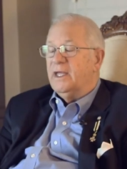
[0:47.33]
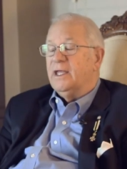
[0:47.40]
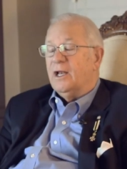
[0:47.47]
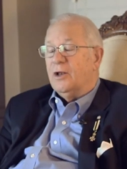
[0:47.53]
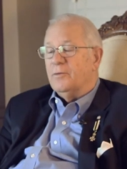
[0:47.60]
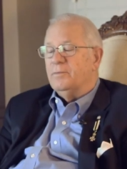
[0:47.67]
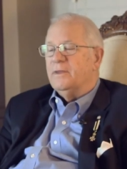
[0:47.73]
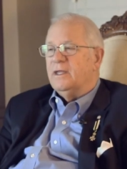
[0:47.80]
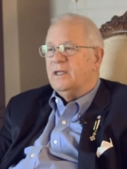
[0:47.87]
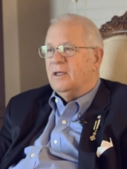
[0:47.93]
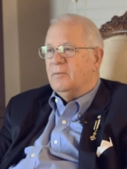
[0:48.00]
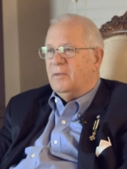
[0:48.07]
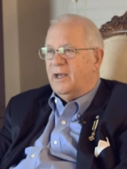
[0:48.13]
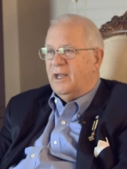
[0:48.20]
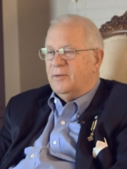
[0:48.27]
Hello,
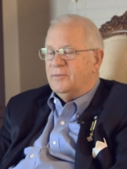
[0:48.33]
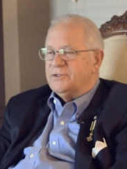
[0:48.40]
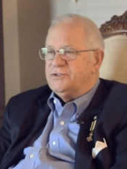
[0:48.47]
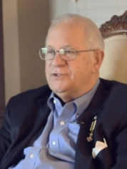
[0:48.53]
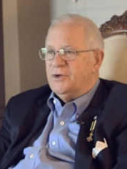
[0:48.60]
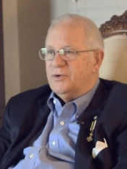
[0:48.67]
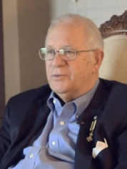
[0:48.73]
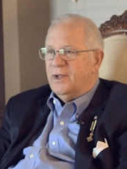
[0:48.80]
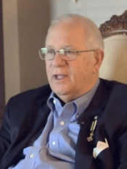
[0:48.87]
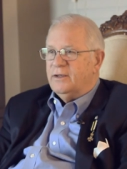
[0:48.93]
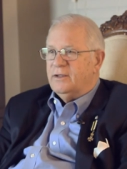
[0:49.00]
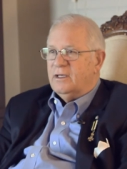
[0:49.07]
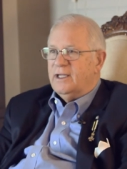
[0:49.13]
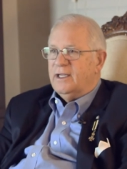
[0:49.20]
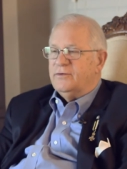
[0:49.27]
my name is Joe
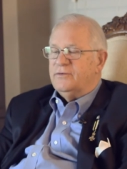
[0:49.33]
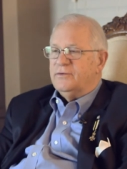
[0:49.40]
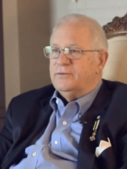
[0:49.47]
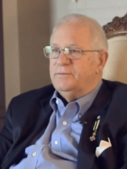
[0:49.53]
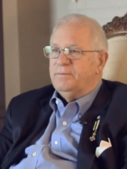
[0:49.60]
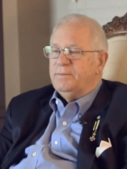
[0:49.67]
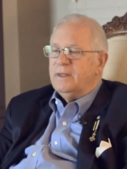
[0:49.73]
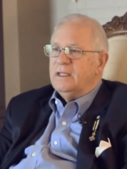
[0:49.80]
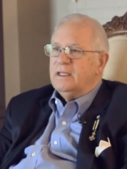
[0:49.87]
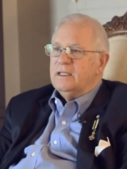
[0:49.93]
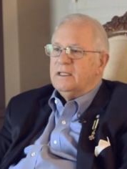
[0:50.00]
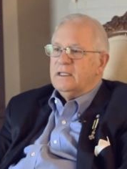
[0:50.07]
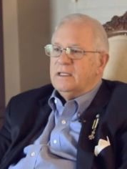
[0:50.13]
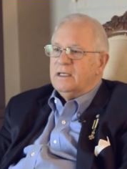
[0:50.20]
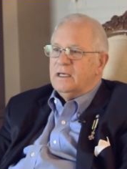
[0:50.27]
Randall Andrew.
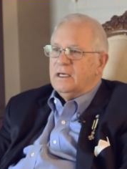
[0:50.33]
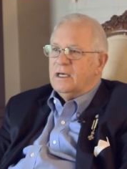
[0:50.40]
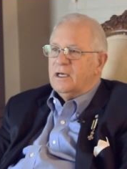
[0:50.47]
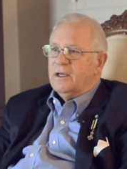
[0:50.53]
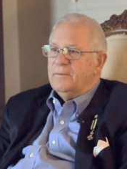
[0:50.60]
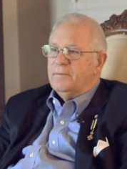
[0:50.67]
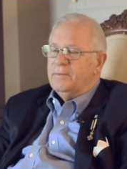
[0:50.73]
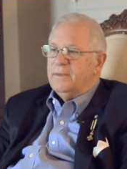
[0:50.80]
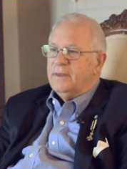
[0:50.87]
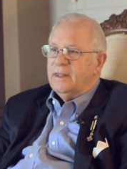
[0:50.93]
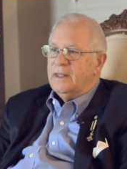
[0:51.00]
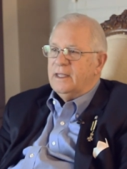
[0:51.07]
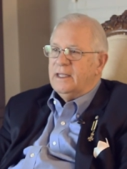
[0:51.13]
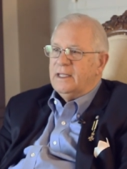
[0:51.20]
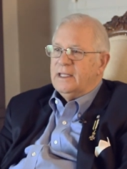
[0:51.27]
I'm
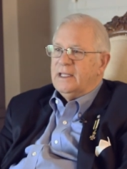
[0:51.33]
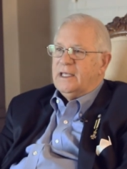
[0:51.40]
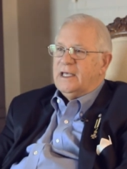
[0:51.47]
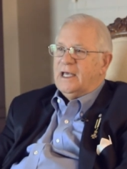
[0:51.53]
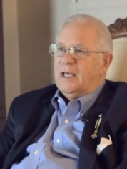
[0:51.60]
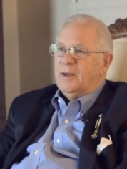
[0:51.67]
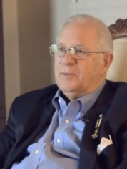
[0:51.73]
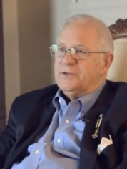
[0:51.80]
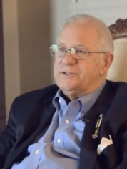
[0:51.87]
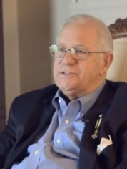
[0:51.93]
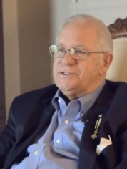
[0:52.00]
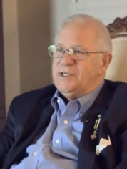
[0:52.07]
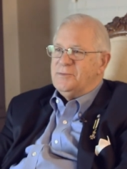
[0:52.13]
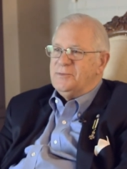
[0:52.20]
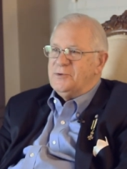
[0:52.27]
a
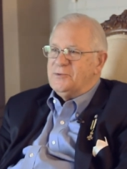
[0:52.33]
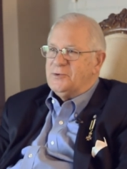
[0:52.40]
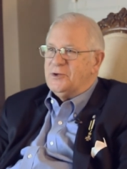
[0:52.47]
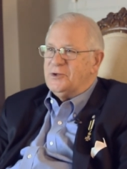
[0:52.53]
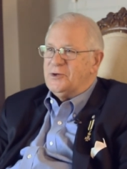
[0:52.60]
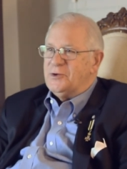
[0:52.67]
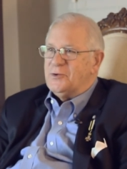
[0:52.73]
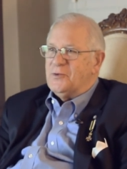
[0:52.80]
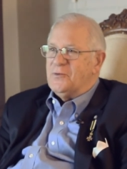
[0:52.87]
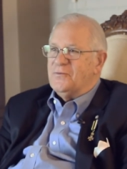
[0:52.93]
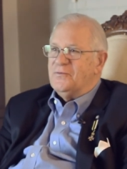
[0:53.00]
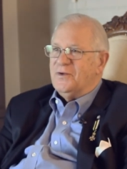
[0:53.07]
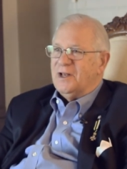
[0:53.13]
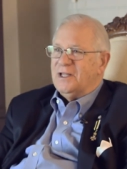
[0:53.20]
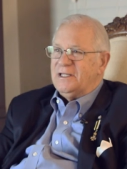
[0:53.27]

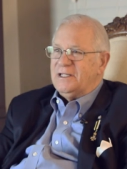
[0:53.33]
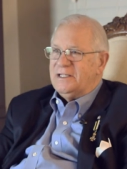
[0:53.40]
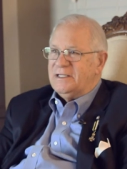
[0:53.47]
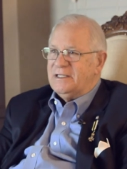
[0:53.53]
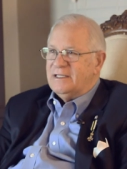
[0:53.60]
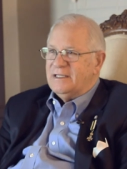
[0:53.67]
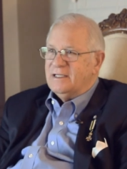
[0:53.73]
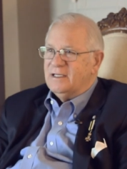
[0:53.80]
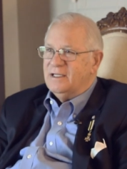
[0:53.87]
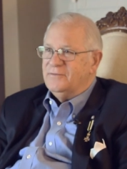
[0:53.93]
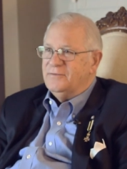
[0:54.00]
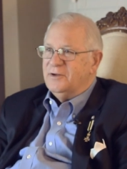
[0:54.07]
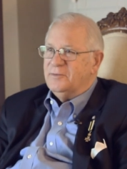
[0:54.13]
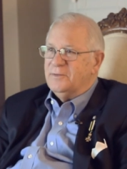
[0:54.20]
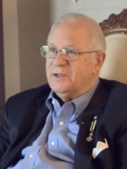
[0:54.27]
71-year-old fella
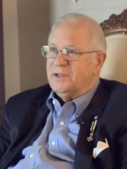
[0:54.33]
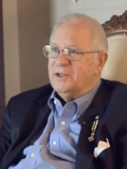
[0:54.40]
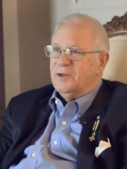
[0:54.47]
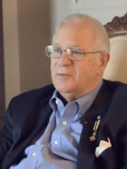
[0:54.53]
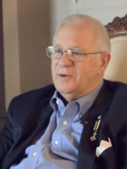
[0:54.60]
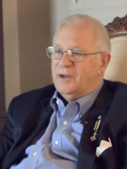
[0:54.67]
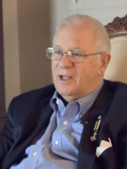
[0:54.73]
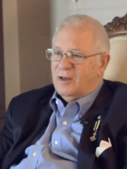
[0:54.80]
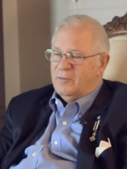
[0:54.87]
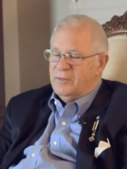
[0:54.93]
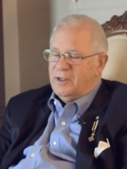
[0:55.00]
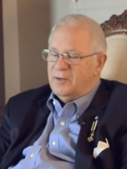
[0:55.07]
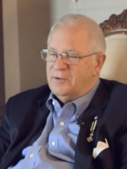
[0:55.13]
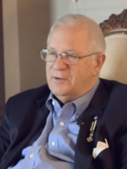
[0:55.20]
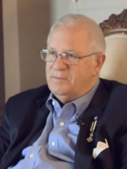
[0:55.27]
living in Montgomery,
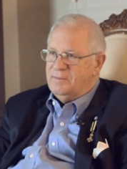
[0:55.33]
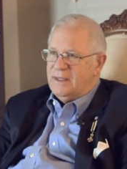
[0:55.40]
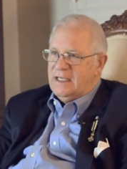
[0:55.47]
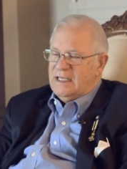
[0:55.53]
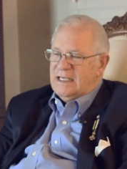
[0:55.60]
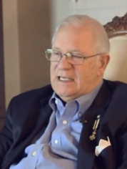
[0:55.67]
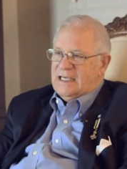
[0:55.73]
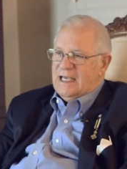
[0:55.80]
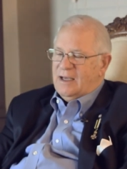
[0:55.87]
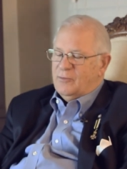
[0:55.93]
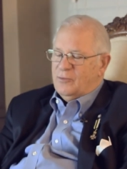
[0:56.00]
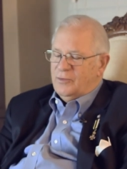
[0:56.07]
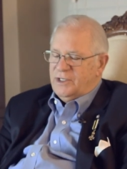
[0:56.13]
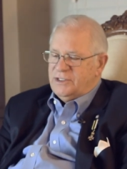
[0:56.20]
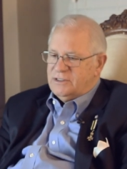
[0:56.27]
Alabama.
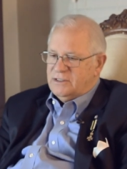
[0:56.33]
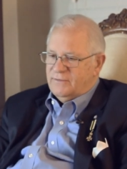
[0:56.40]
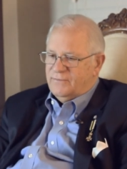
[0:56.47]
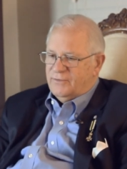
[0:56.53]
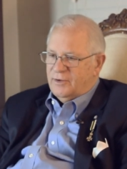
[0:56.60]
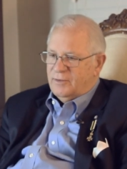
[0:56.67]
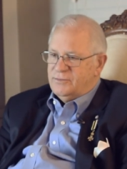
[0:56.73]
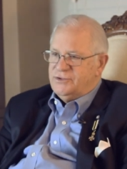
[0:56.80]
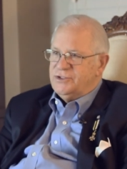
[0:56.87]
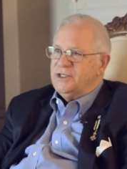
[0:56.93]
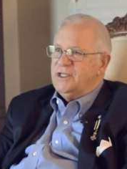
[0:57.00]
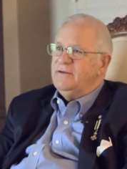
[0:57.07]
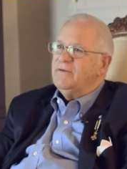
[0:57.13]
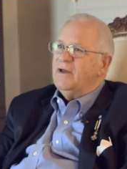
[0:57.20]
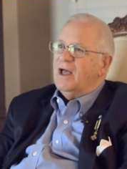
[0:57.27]
I'm originally from Geneva,